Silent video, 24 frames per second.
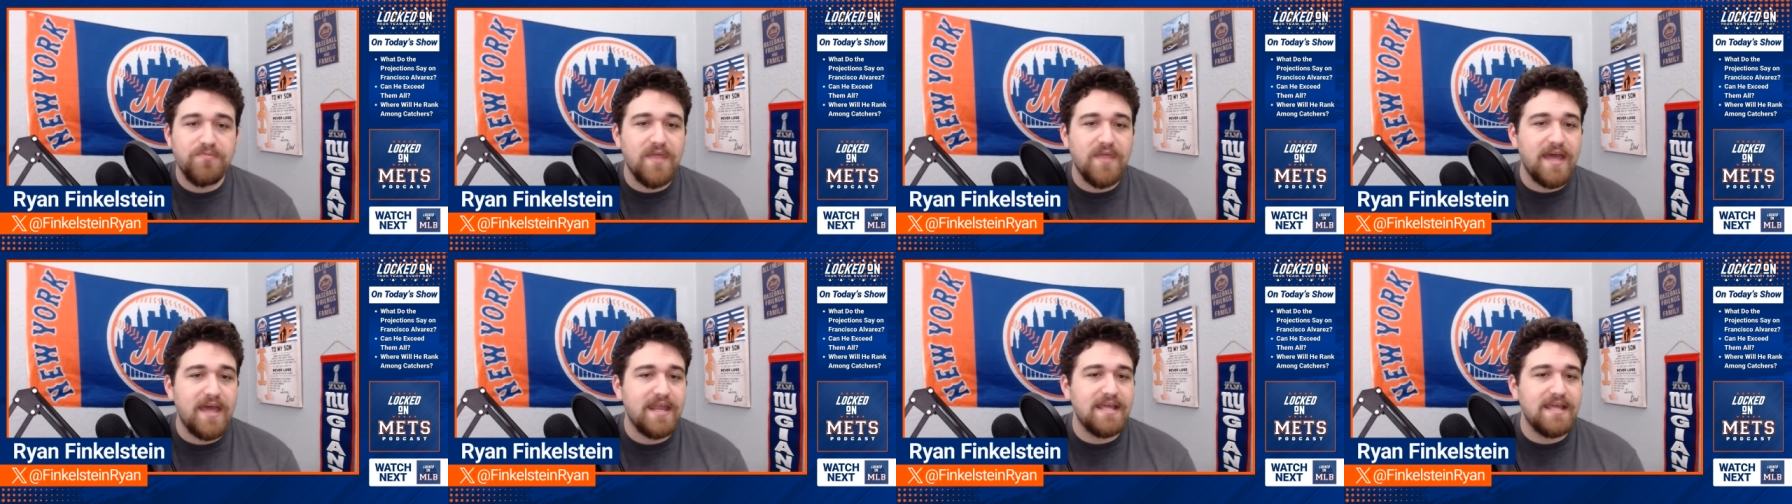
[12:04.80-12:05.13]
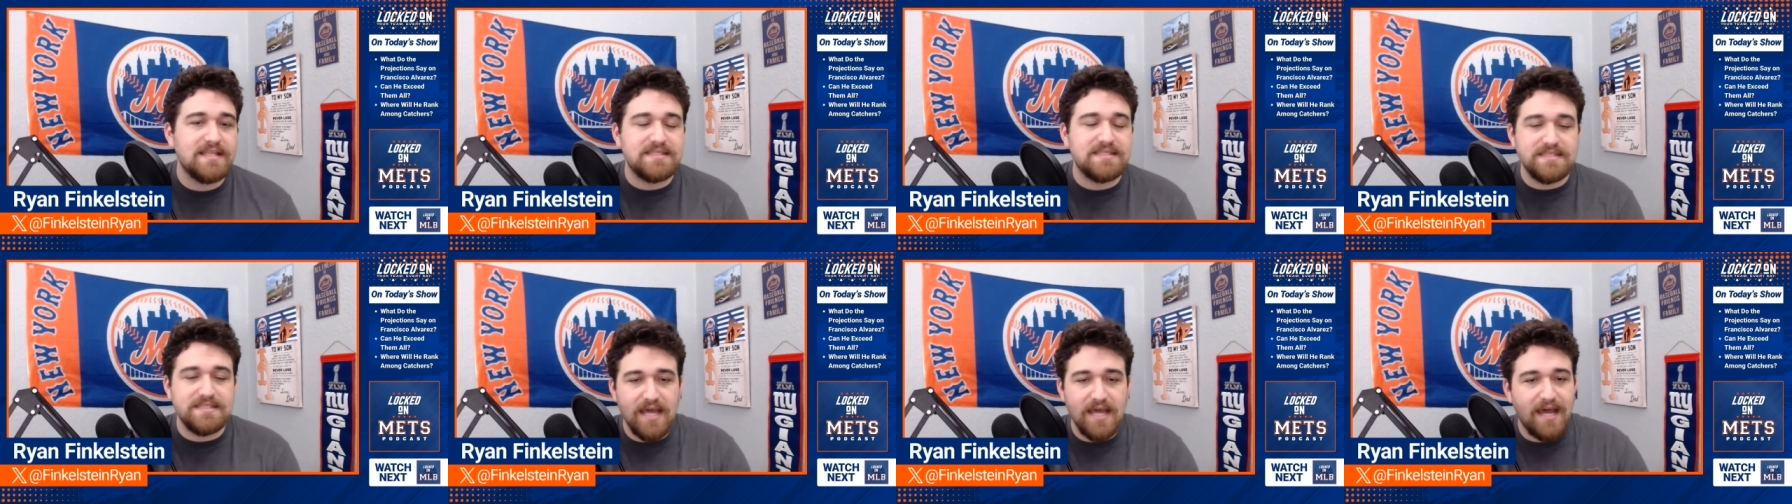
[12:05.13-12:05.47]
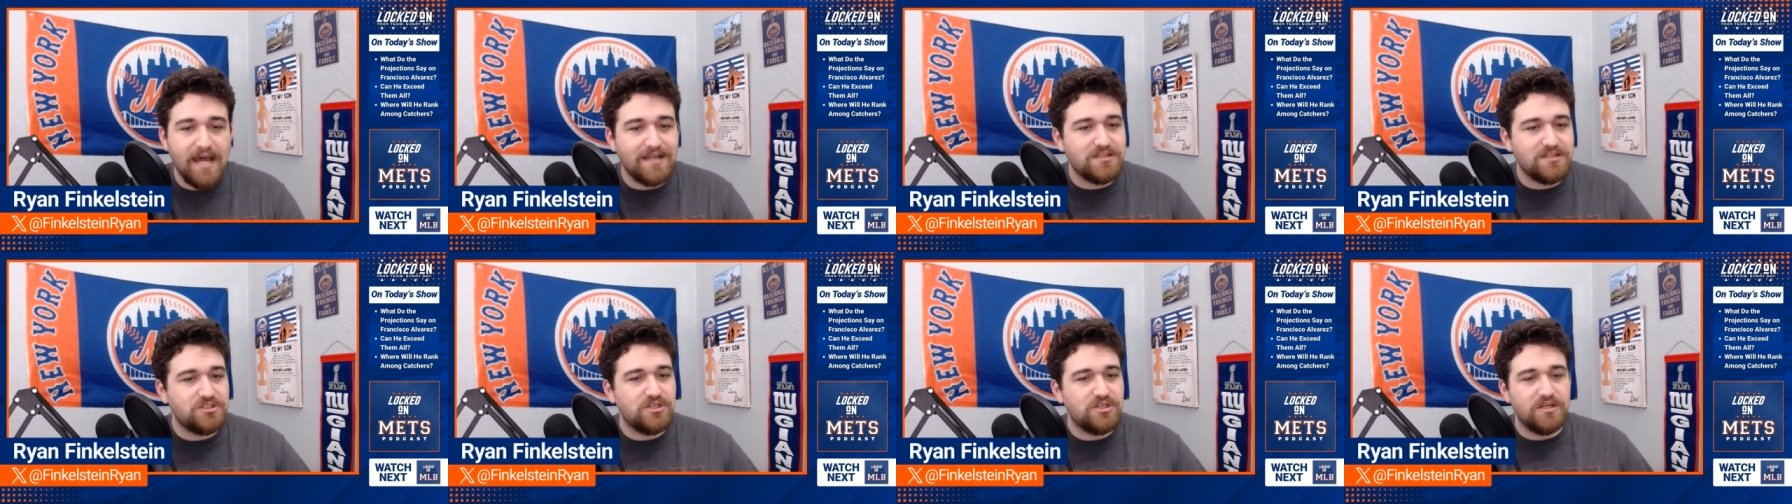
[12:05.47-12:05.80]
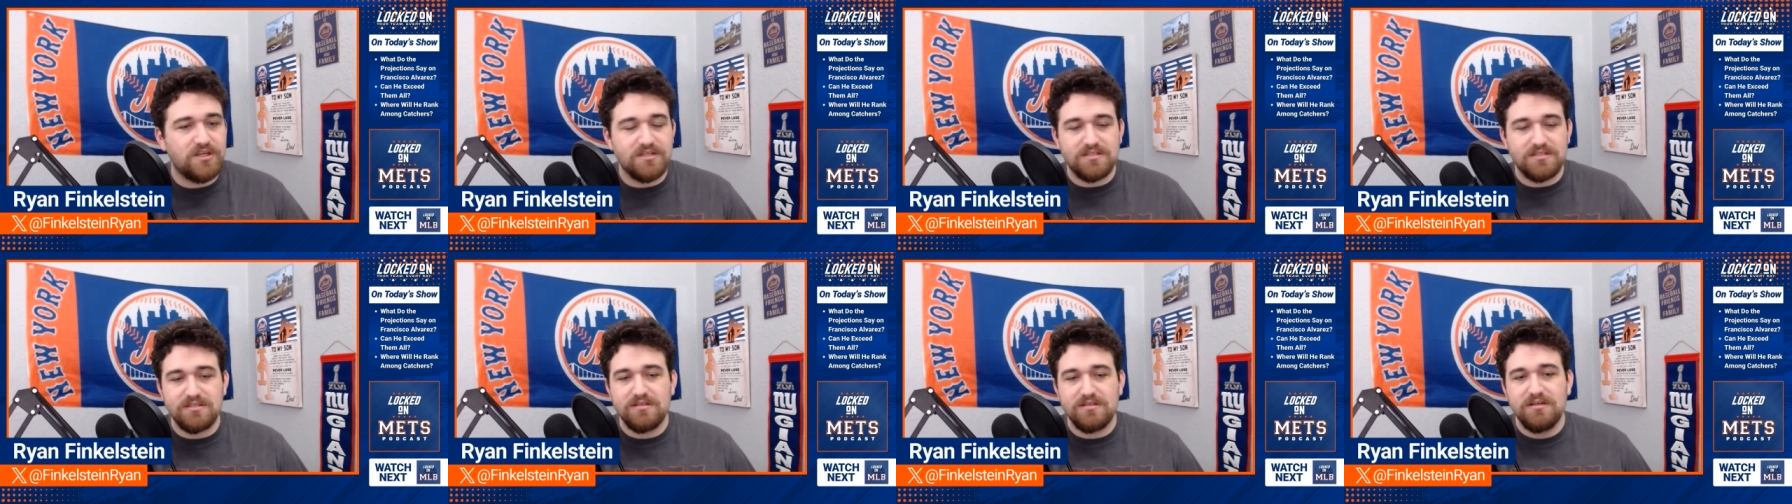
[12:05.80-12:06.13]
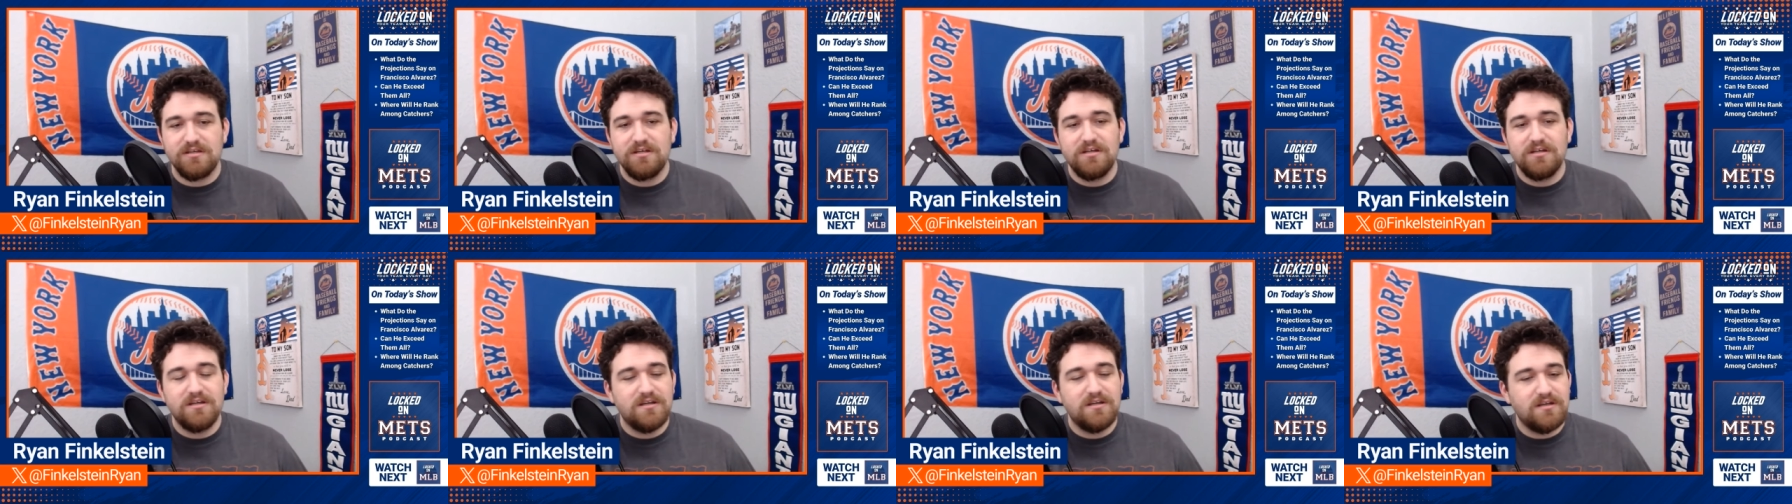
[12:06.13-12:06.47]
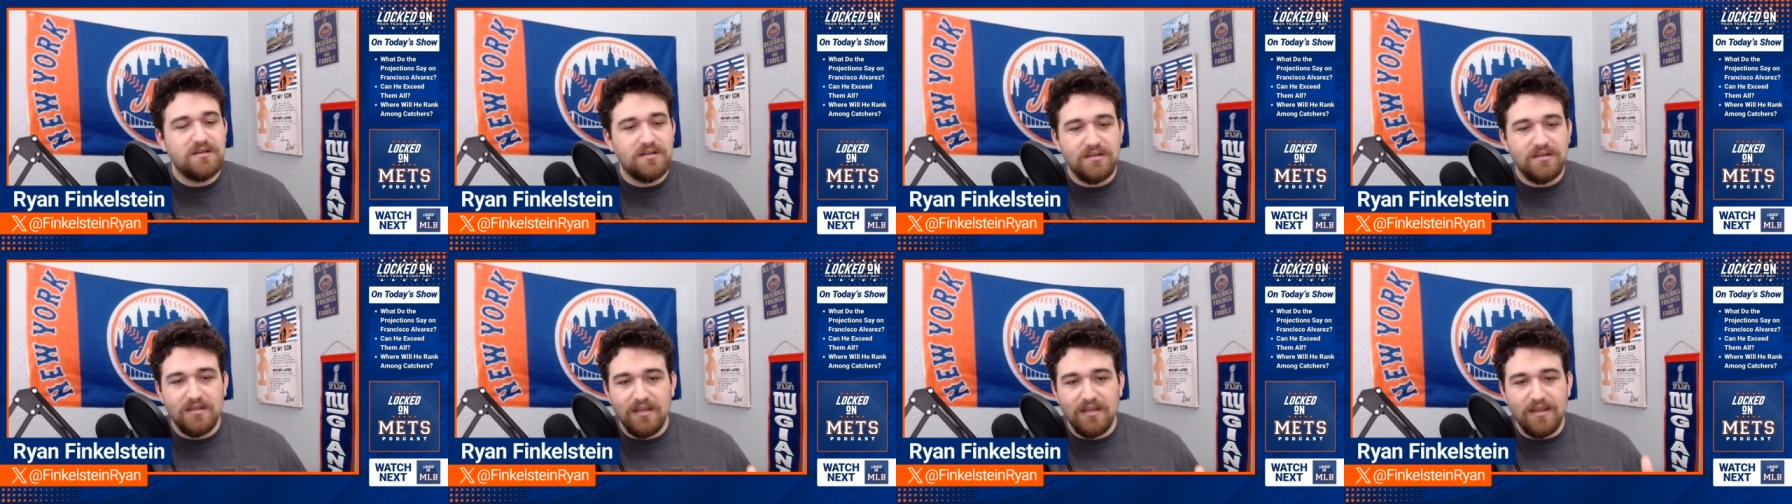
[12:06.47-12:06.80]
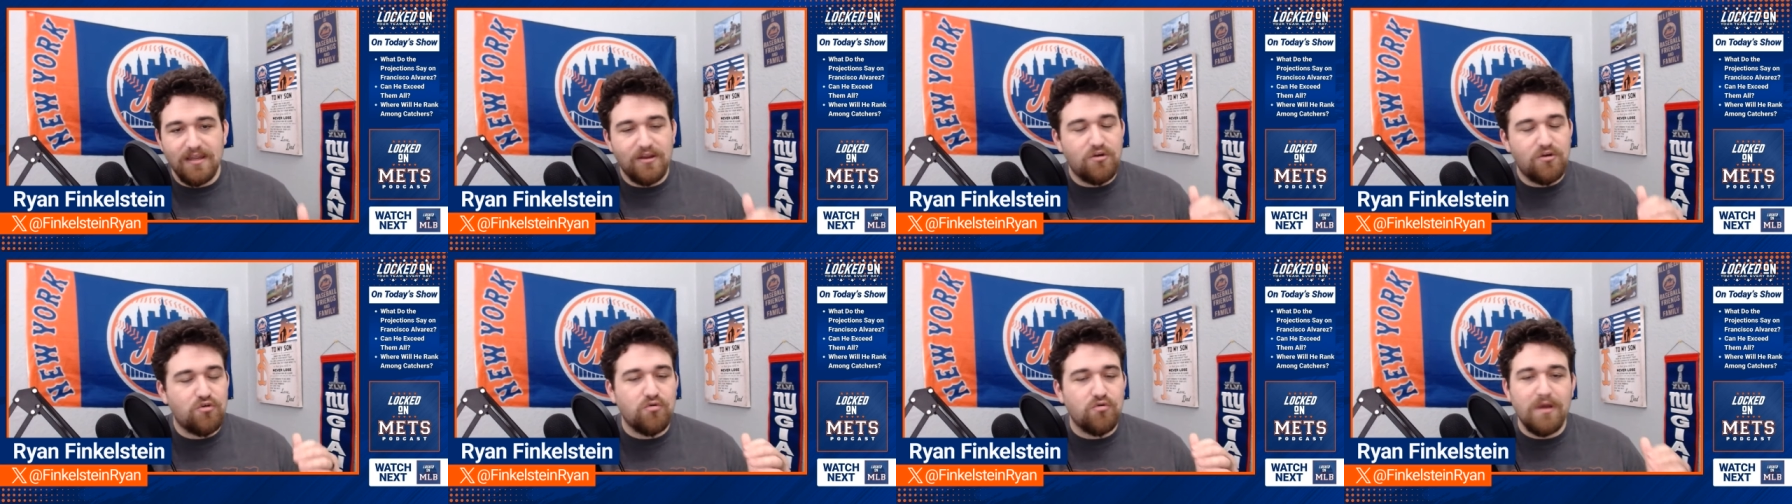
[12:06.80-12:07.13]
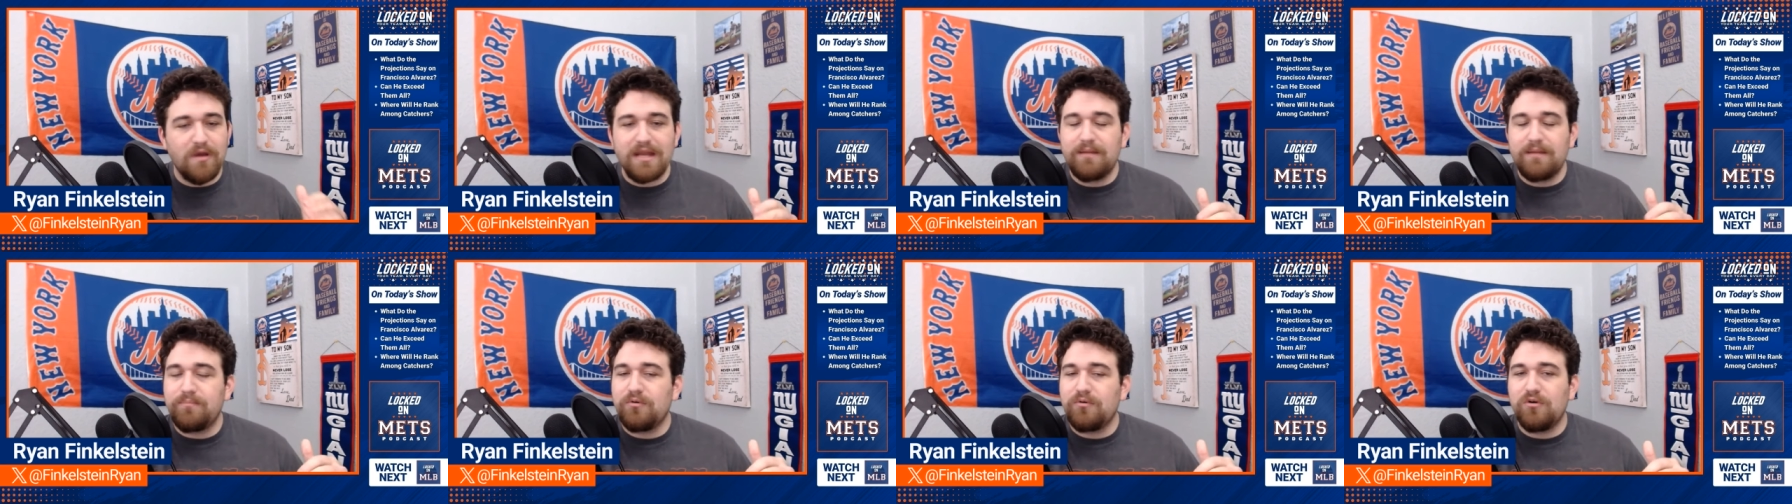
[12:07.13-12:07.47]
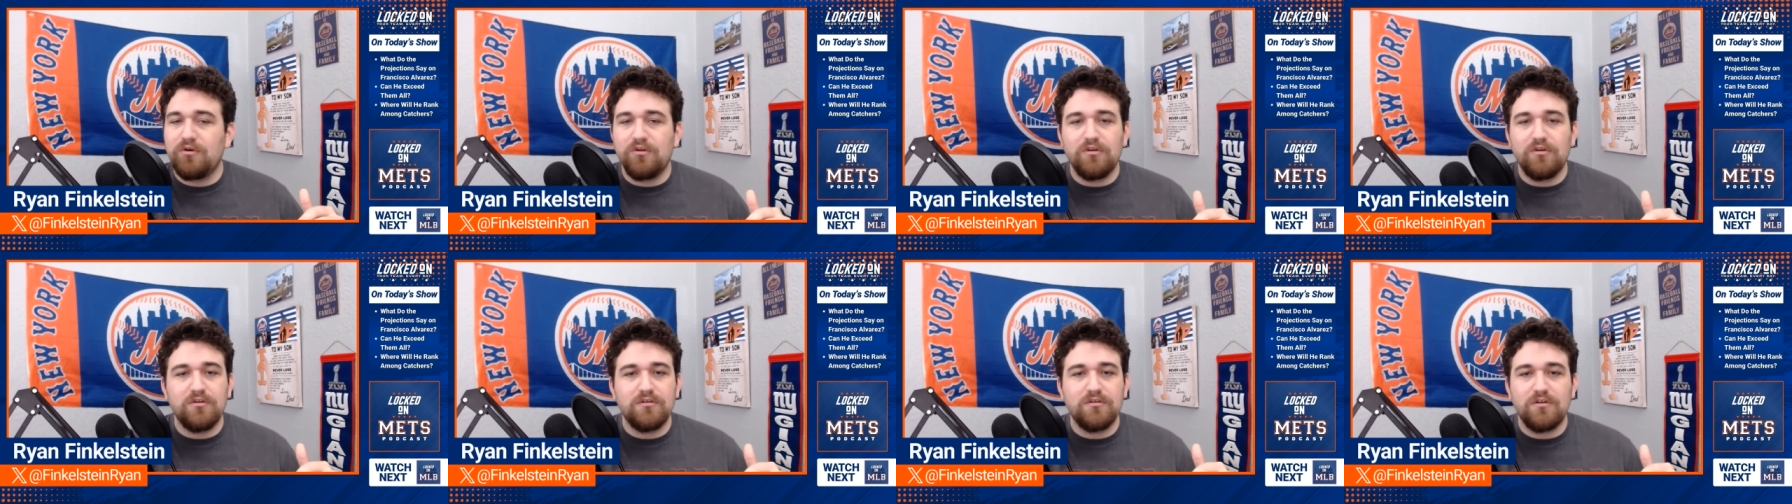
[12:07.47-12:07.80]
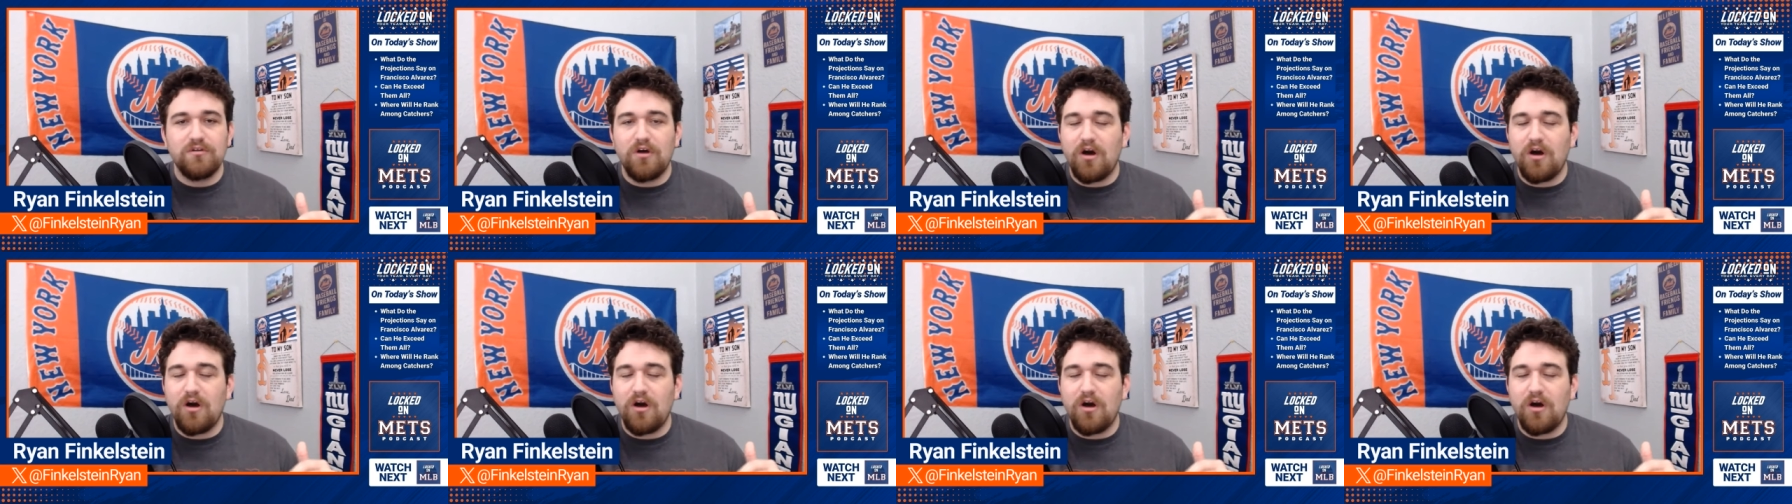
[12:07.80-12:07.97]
that it's not just incredible